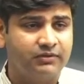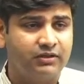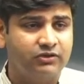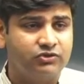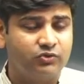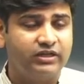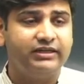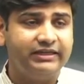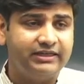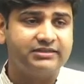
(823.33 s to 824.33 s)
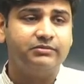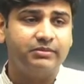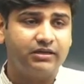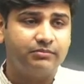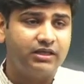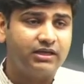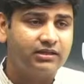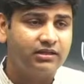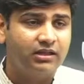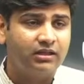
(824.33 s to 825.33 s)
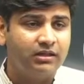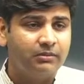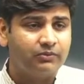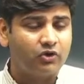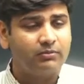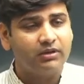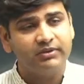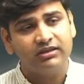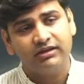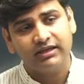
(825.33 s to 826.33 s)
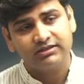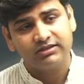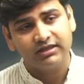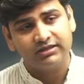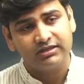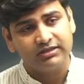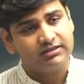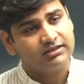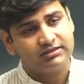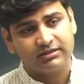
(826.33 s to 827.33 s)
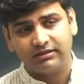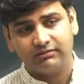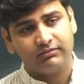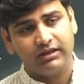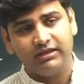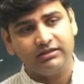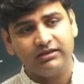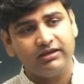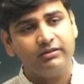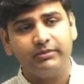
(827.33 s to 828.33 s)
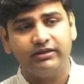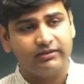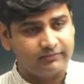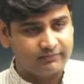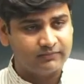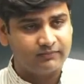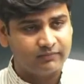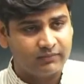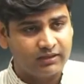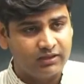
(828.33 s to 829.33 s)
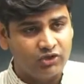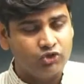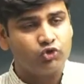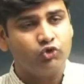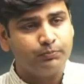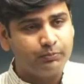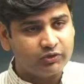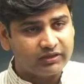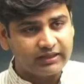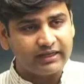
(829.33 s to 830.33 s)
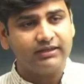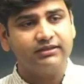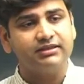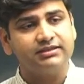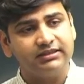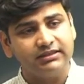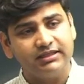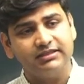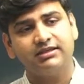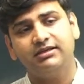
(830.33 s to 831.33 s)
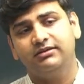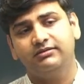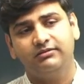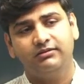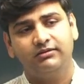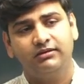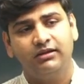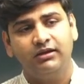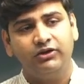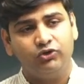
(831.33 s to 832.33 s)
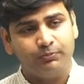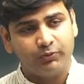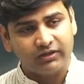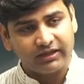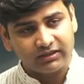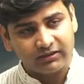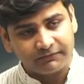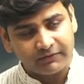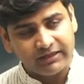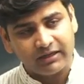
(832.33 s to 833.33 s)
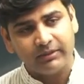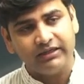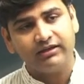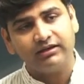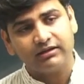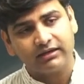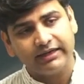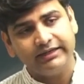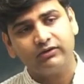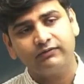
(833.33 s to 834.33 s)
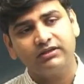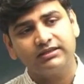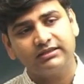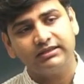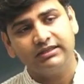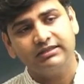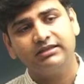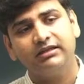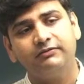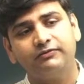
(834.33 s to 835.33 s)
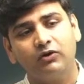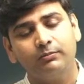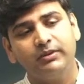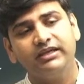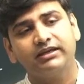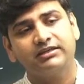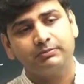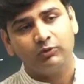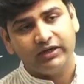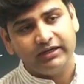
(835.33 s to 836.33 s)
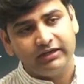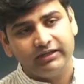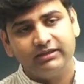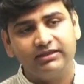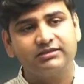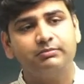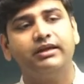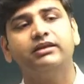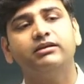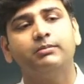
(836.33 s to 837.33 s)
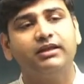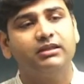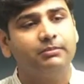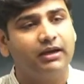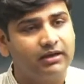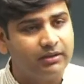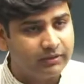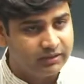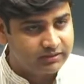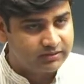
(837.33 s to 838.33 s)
so that he doesn't become the problem in the next elections. Anything can be done. So to protect the citizen, to protect the fundamental right of the citizen from being exploited in this manner by the Parliament,